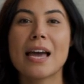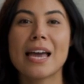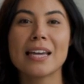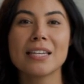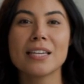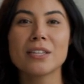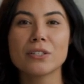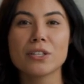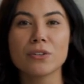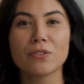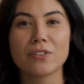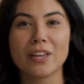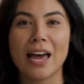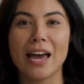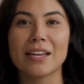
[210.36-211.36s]
any new
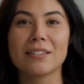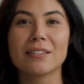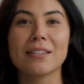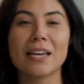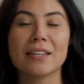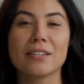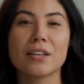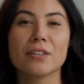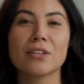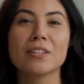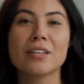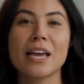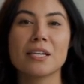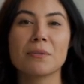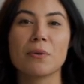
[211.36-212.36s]
tech. That's
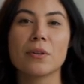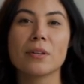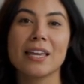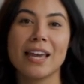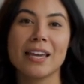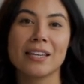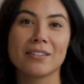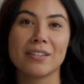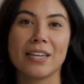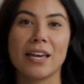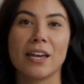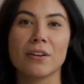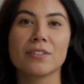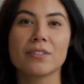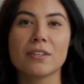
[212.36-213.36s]
understandable. Like anything
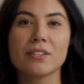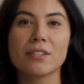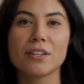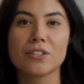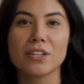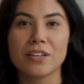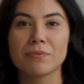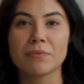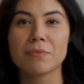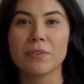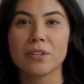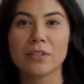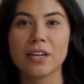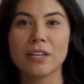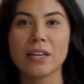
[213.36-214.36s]
else, there's an adjustment
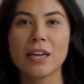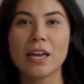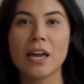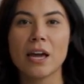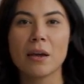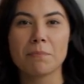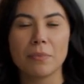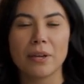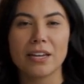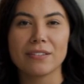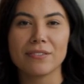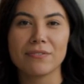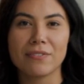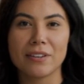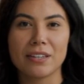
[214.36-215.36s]
period. But
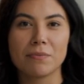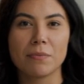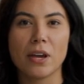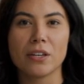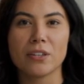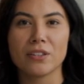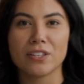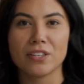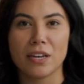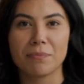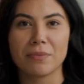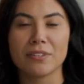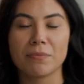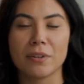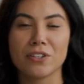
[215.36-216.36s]
this partnership,
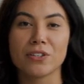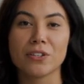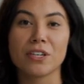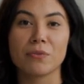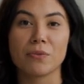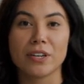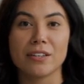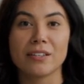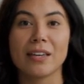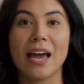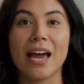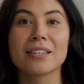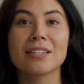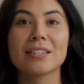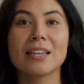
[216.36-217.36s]
especially with
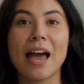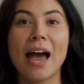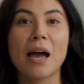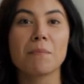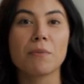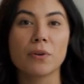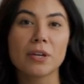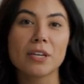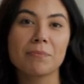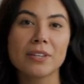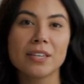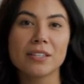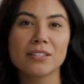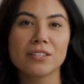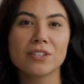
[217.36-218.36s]
ASSA ABLOY
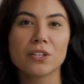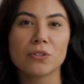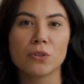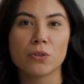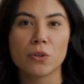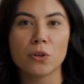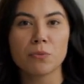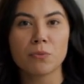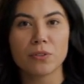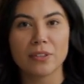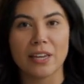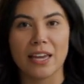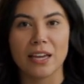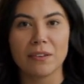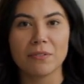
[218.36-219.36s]
being such a global
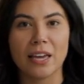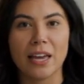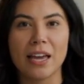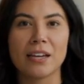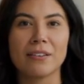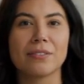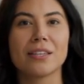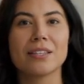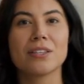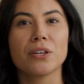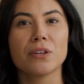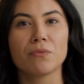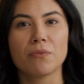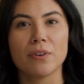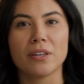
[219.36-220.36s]
name, this
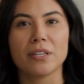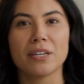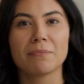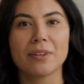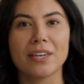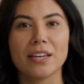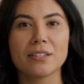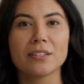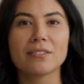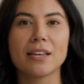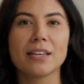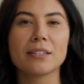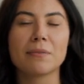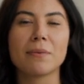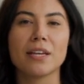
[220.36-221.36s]
could really be the
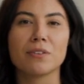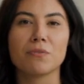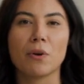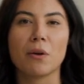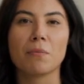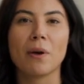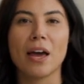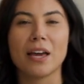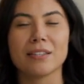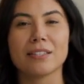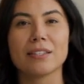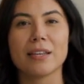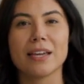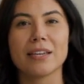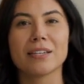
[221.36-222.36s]
thing that makes
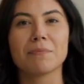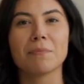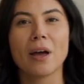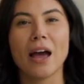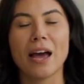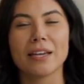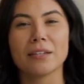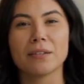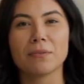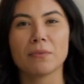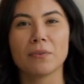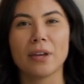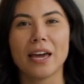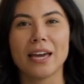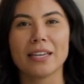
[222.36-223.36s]
robots like Spot,
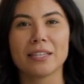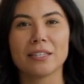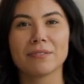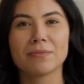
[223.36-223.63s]
like